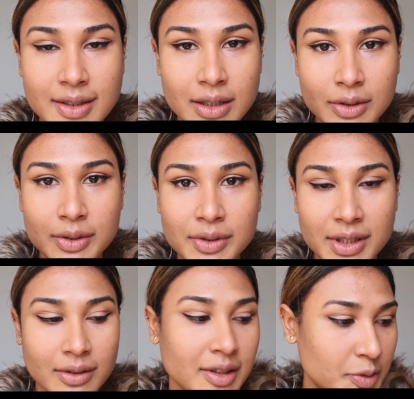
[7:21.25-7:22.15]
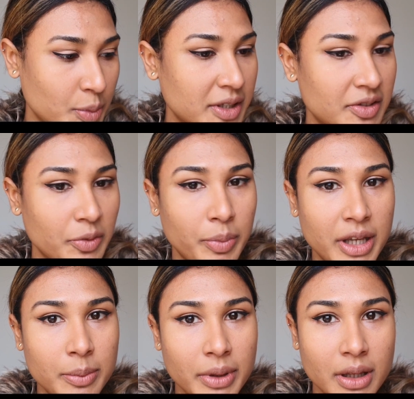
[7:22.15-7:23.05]
and using this piece of
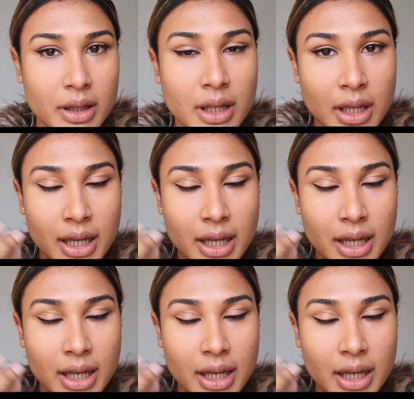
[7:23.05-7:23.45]
paper